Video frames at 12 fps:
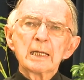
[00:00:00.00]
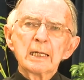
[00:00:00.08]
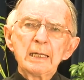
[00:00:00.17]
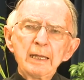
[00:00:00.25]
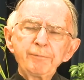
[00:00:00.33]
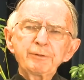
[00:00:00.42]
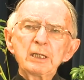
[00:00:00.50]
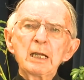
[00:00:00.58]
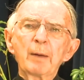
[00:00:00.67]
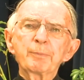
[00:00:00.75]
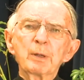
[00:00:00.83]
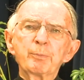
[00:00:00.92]
lifting
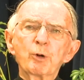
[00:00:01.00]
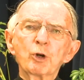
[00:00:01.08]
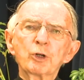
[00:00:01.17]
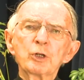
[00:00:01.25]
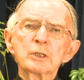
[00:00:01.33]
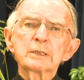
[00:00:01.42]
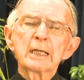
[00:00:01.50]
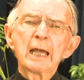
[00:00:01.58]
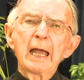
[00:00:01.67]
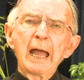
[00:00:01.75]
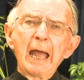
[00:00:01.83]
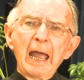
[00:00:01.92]
up the burdens
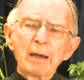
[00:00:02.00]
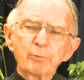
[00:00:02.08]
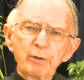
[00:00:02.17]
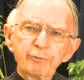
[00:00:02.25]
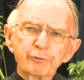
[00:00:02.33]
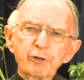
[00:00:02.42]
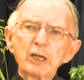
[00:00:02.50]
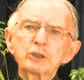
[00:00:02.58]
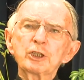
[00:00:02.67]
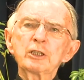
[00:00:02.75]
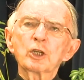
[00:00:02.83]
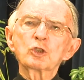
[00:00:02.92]
and
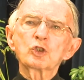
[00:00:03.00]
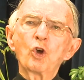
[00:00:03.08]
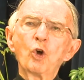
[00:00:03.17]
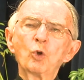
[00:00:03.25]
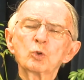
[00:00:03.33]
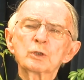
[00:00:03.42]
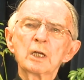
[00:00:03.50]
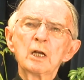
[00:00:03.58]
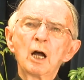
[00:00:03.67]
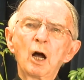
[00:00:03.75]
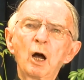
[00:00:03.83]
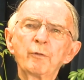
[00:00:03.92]
refreshing the souls
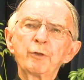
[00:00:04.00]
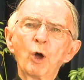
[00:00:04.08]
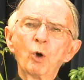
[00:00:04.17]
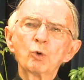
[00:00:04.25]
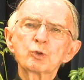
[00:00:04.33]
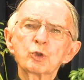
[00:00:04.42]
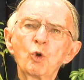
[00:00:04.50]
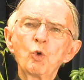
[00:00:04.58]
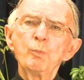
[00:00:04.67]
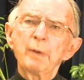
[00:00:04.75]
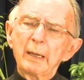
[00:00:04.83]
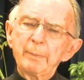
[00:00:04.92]
of those
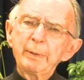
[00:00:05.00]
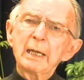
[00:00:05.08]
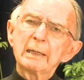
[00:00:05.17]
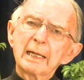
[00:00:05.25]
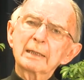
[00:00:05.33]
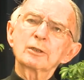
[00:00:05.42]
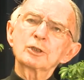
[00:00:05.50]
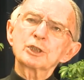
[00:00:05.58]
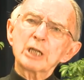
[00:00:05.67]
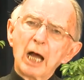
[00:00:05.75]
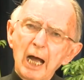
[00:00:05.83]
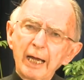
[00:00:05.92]
who may be a little
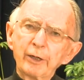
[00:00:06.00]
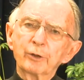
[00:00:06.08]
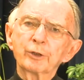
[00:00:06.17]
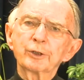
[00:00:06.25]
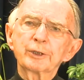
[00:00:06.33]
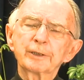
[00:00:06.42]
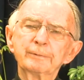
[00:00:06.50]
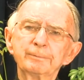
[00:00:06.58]
tired.